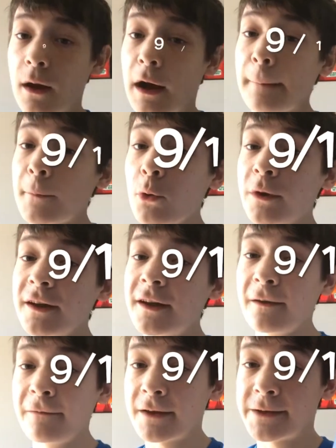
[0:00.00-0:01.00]
I'm going to
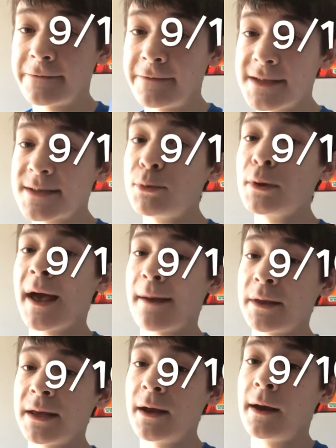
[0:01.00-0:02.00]
give Invisible
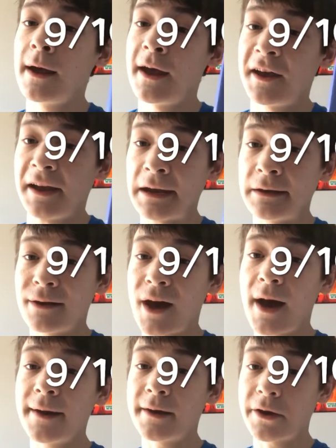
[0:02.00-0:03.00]
Emmie a
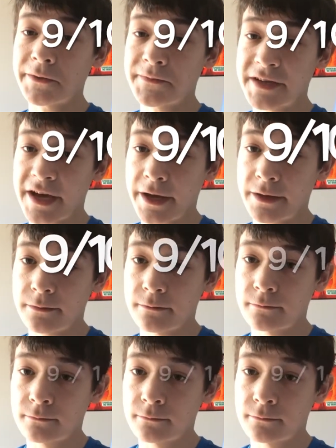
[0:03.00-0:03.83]
9 out of 10.